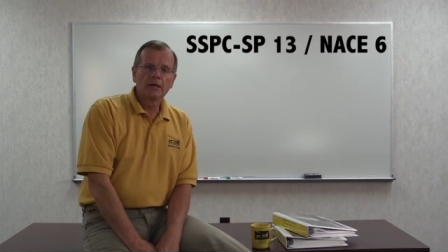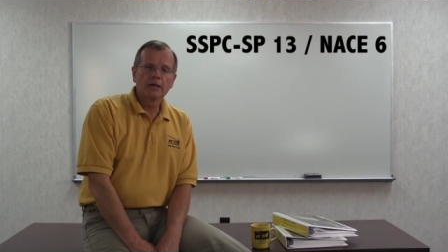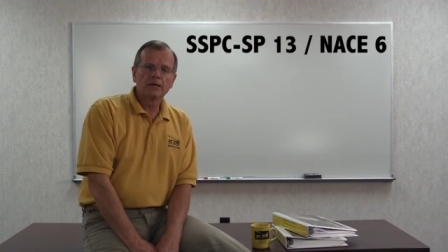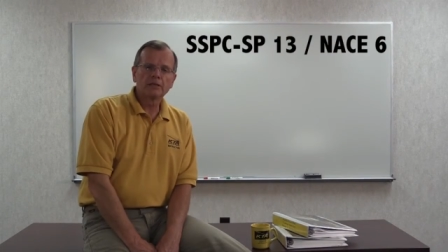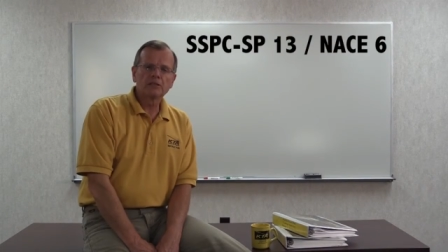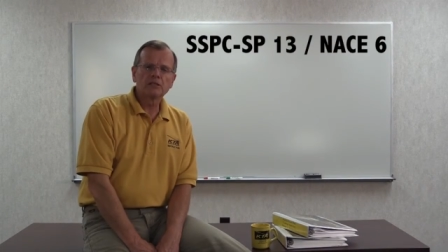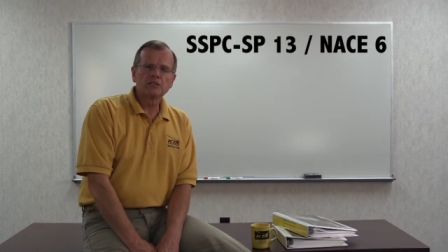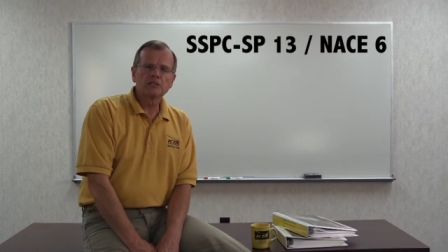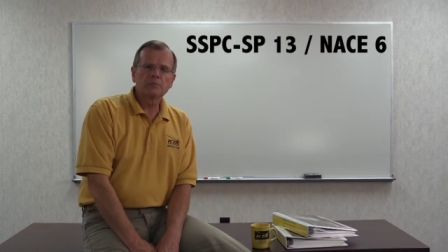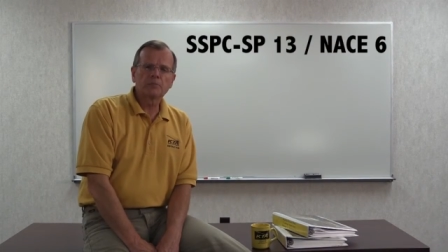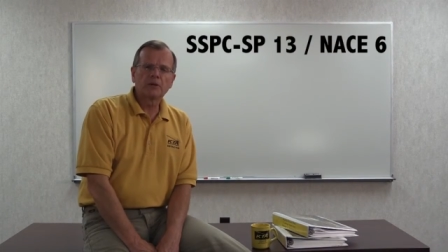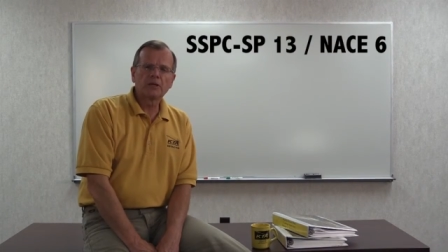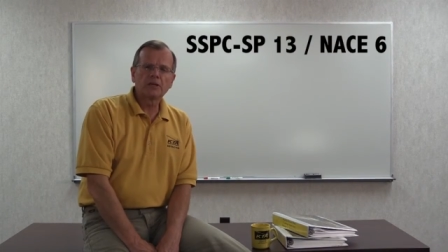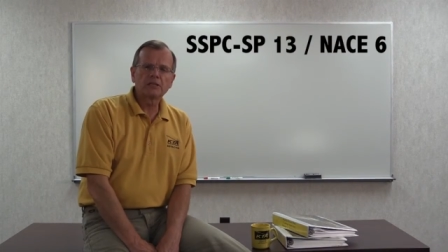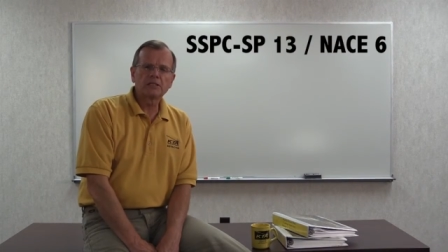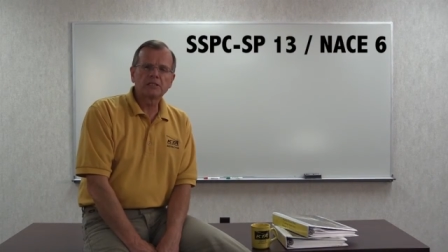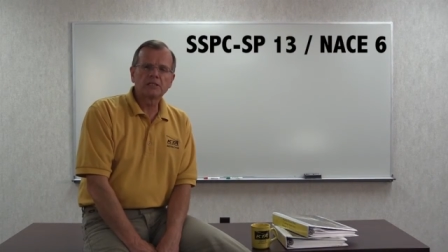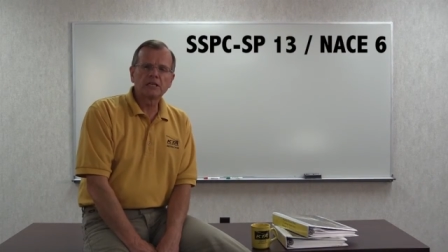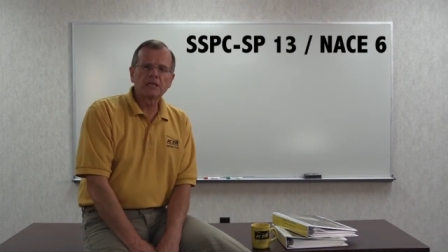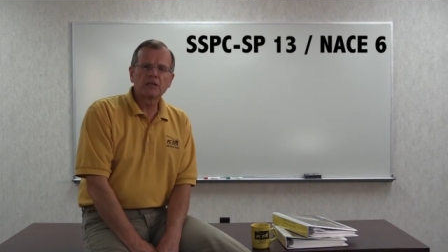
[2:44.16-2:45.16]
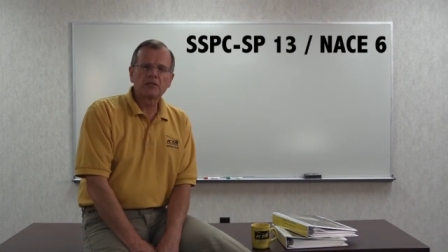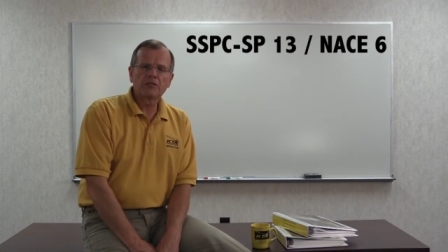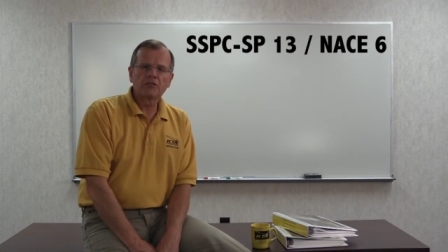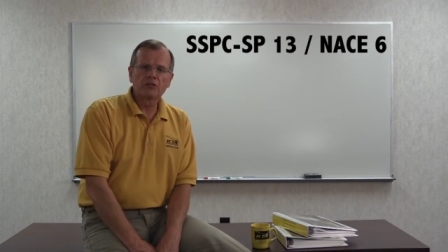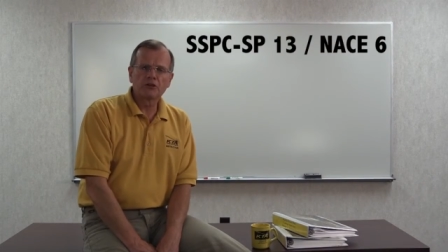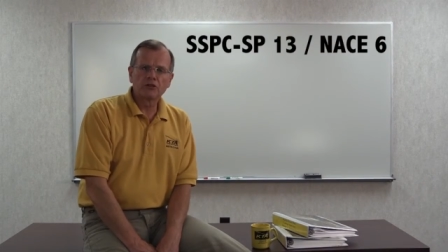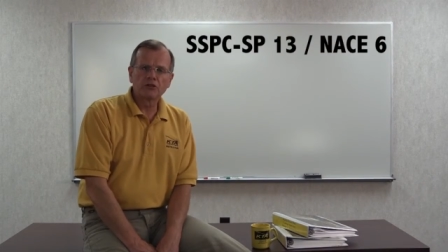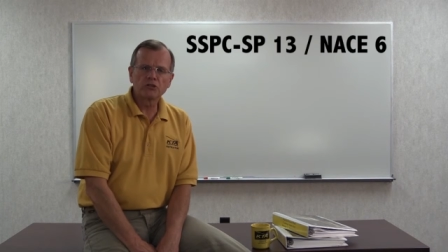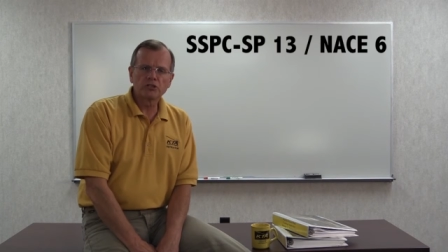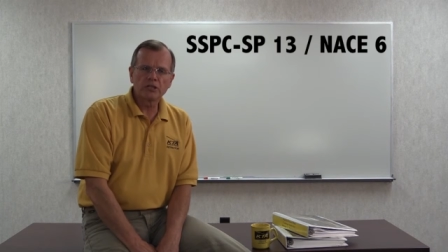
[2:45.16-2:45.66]

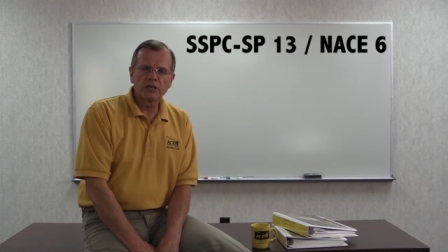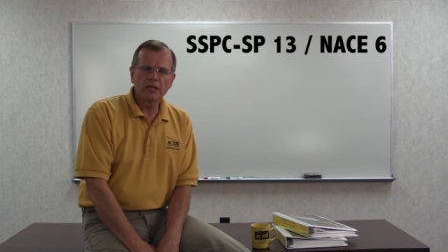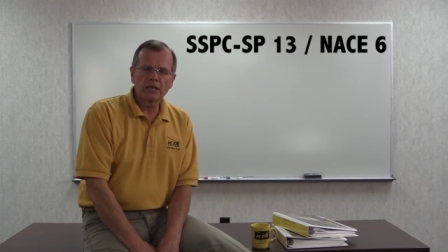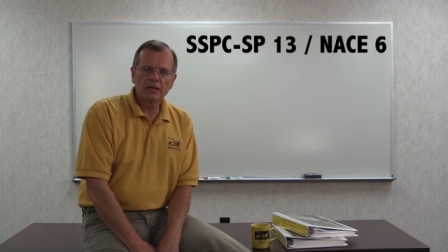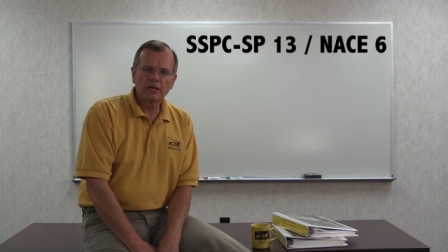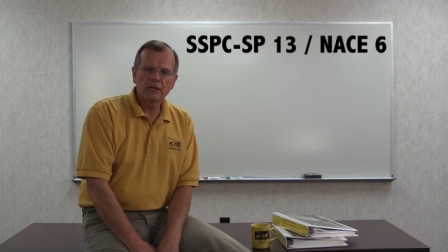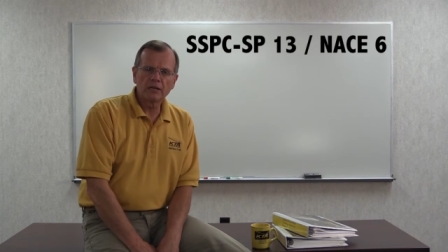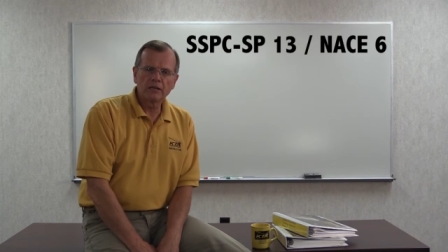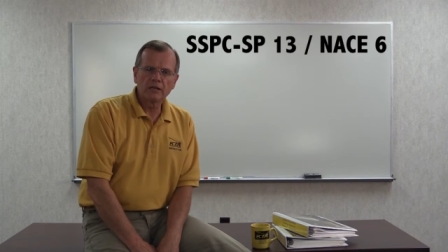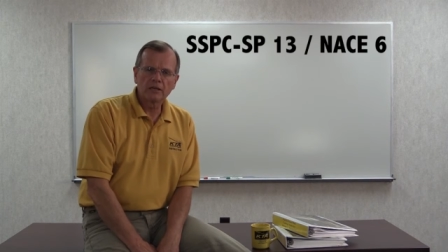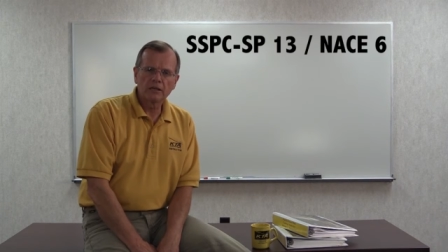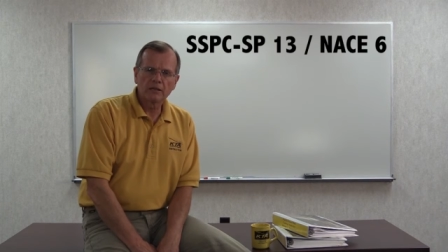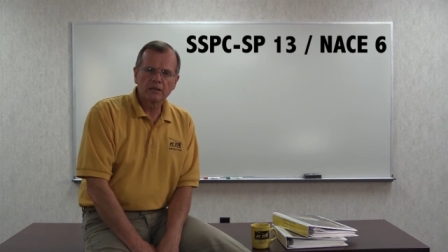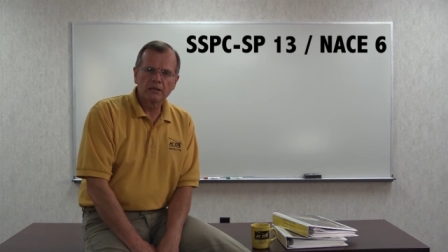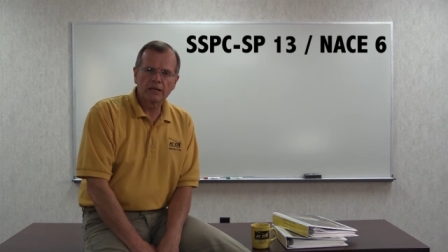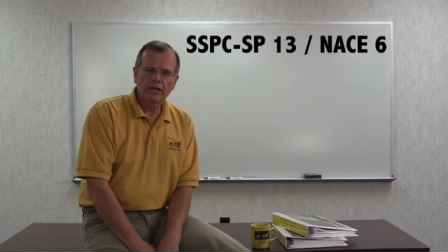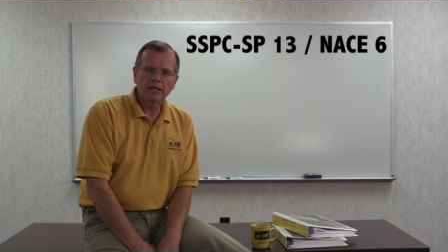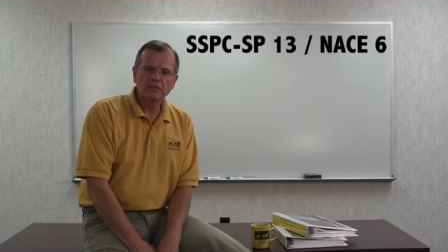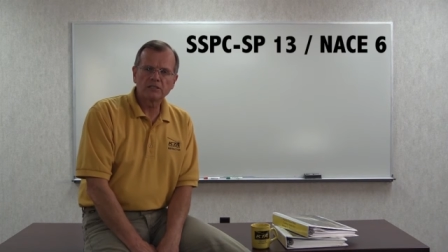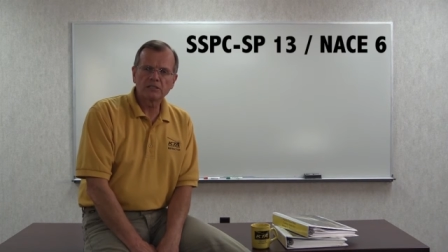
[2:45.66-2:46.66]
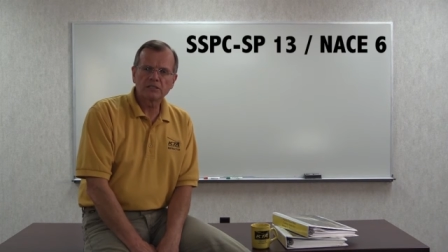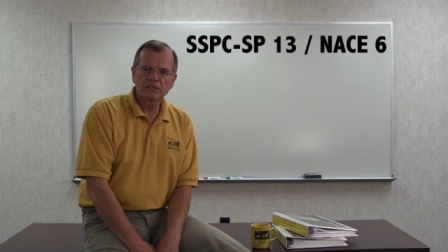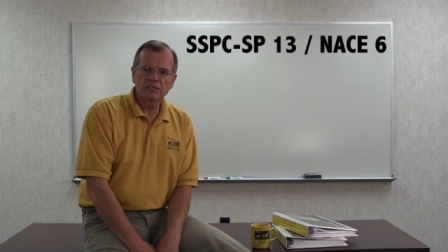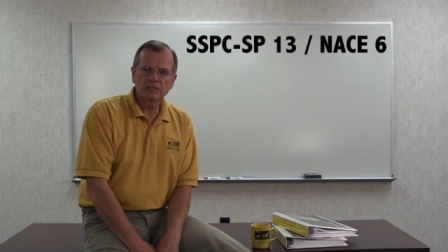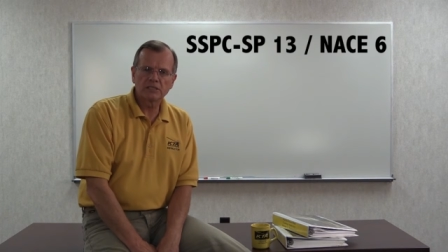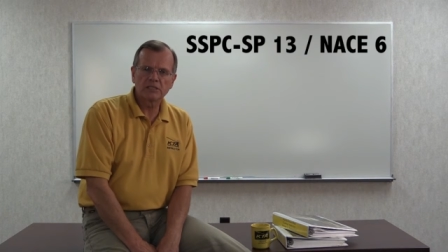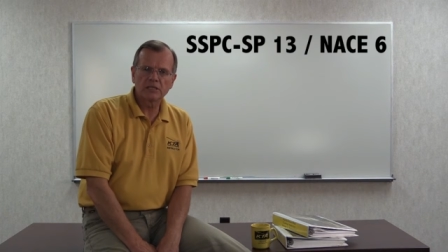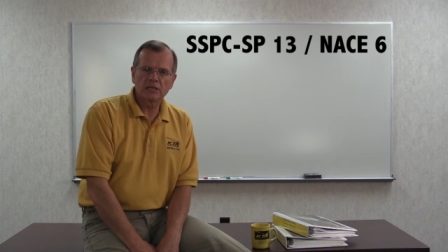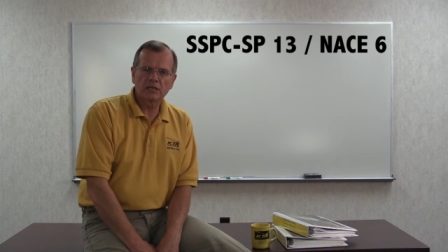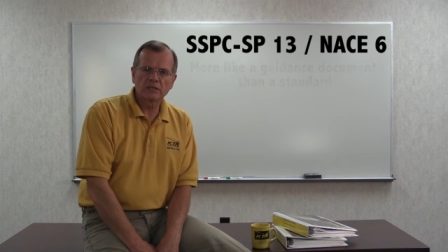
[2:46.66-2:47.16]
SSPC-13, NACE
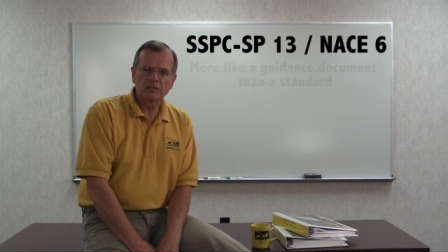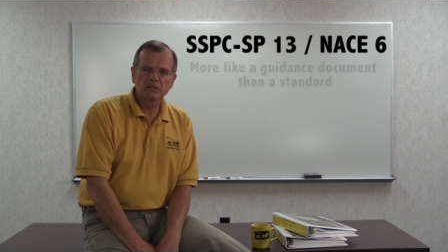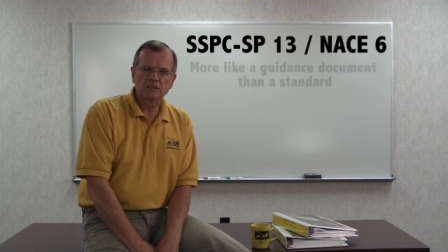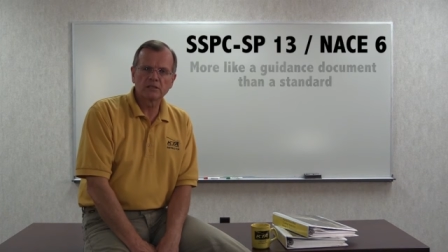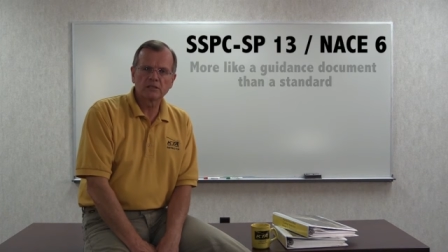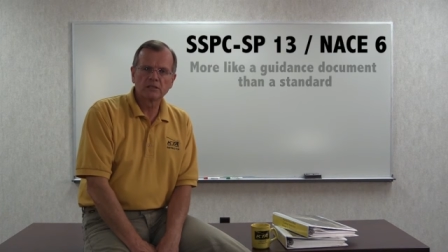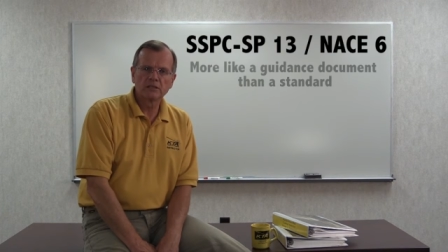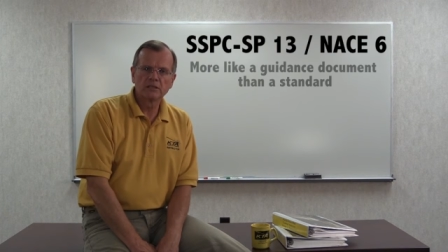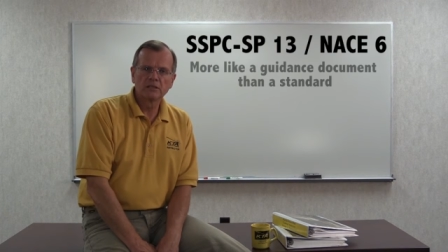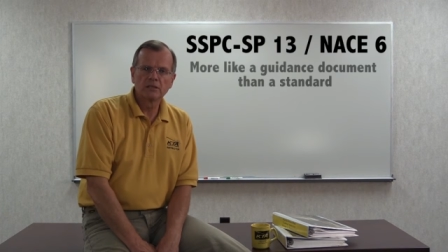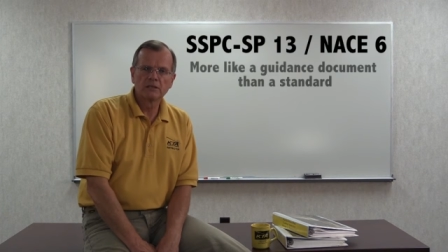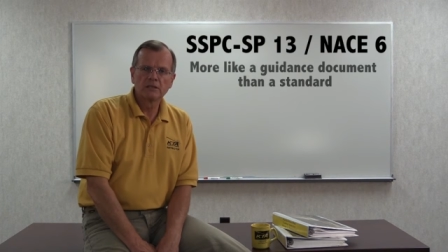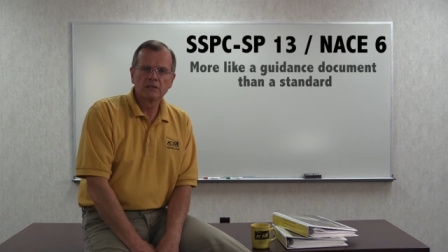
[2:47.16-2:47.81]
6,